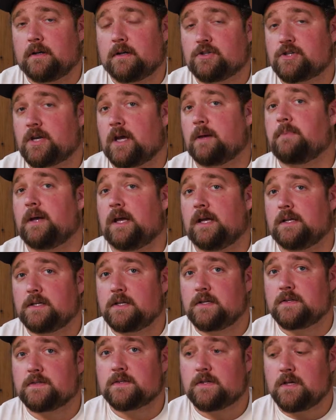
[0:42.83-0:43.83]
a champagne
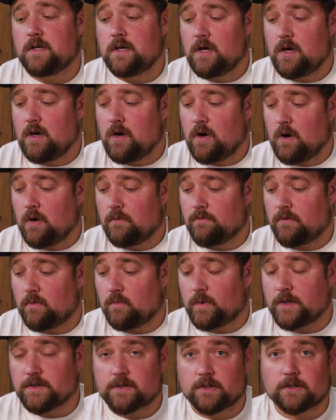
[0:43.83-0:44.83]
yeast over the
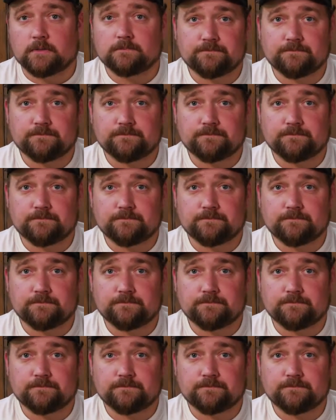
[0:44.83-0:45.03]
winter.